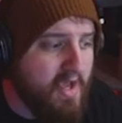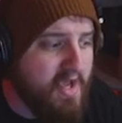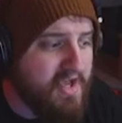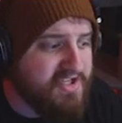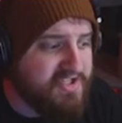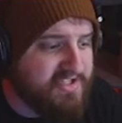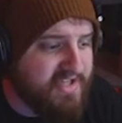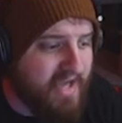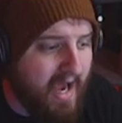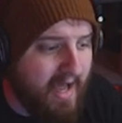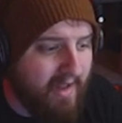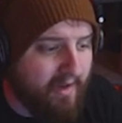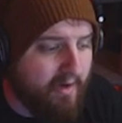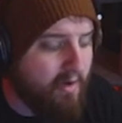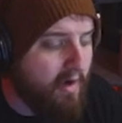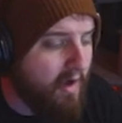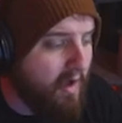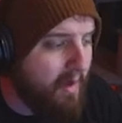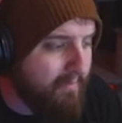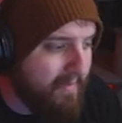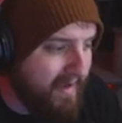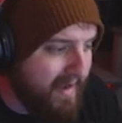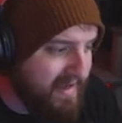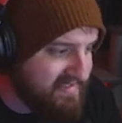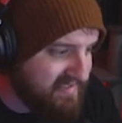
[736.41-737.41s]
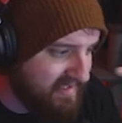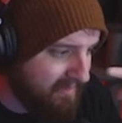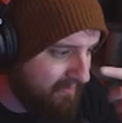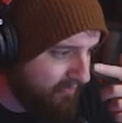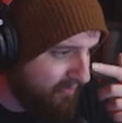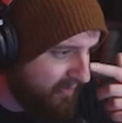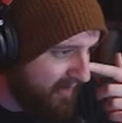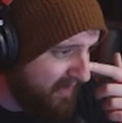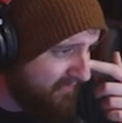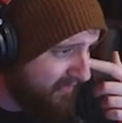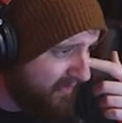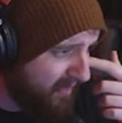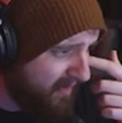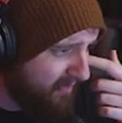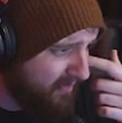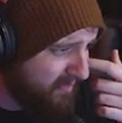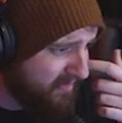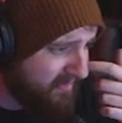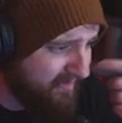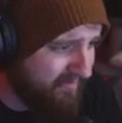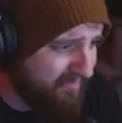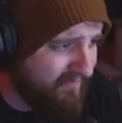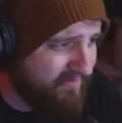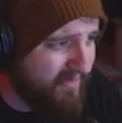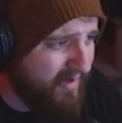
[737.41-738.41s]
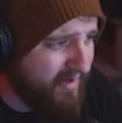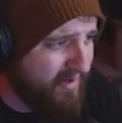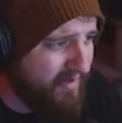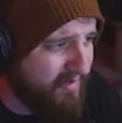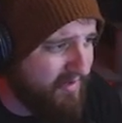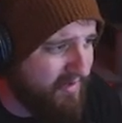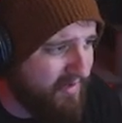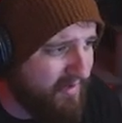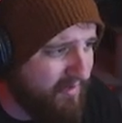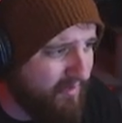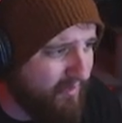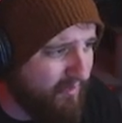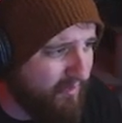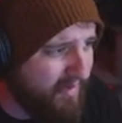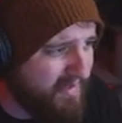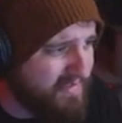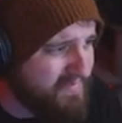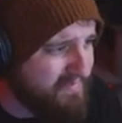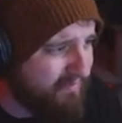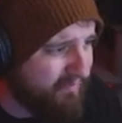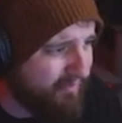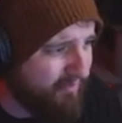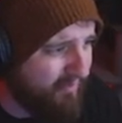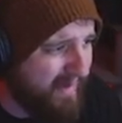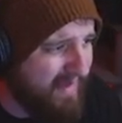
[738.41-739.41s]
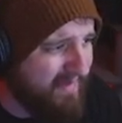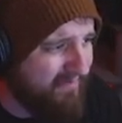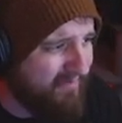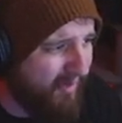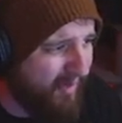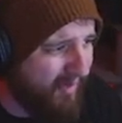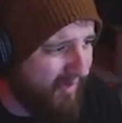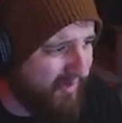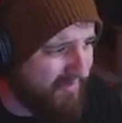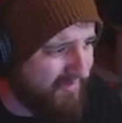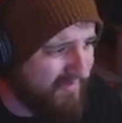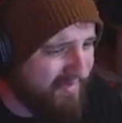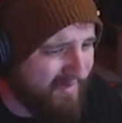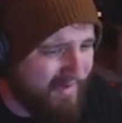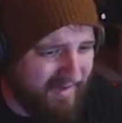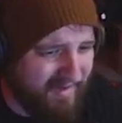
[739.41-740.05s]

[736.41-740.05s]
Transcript: Scholar, amazing. Braveheart, what the fuck are you? What is Braveheart?